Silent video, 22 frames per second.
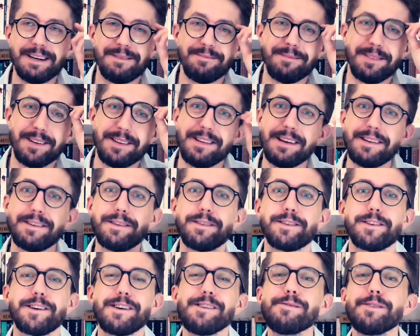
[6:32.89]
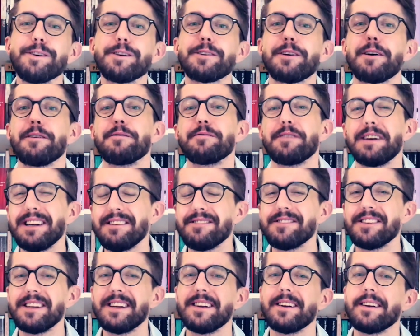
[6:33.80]
The Discomfort of
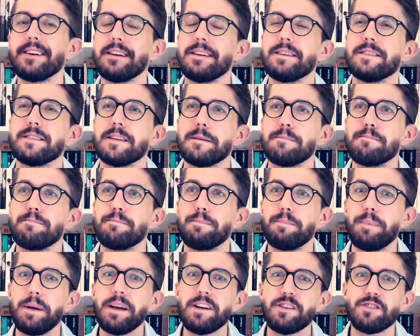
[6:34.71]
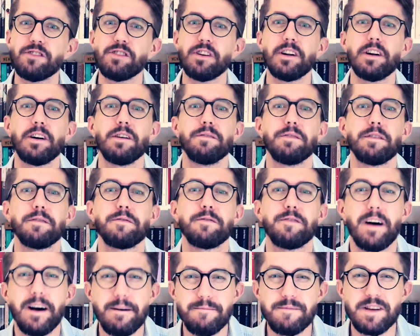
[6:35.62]
Evening is a picture of a
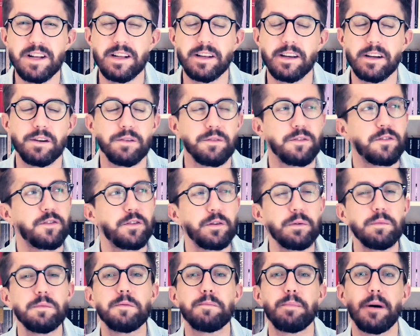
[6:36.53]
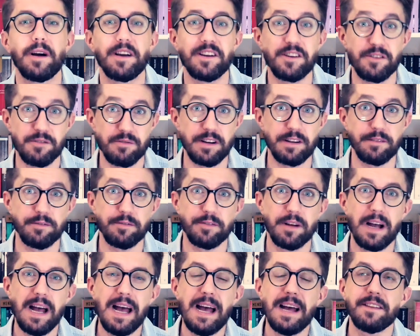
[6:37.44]
family consumed by grief,
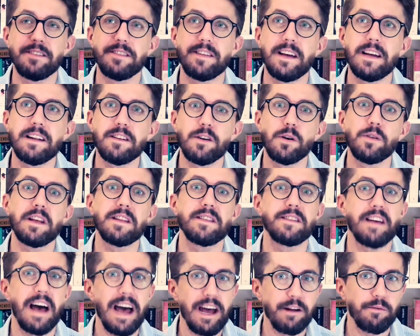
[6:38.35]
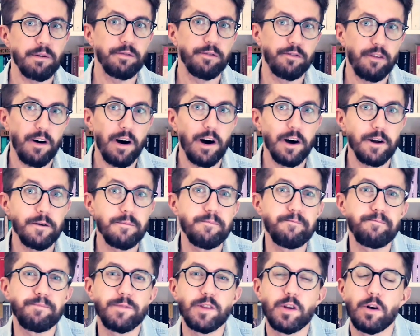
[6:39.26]
set on a dairy
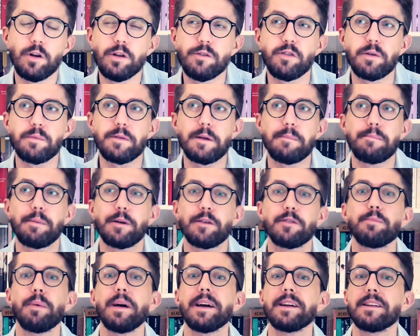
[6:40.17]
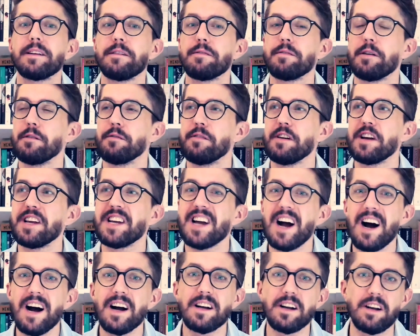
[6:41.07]
farm, told from the perspective of a
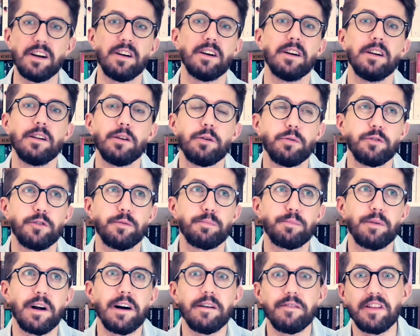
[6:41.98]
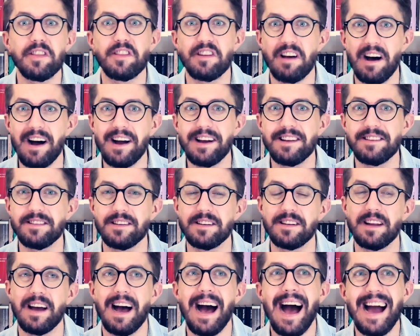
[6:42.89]
young girl whose brother dies
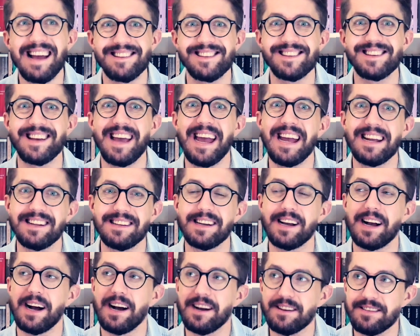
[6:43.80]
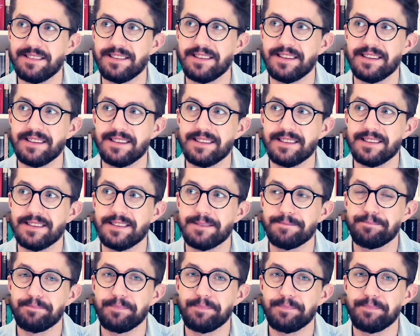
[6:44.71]
in an ice skating accident.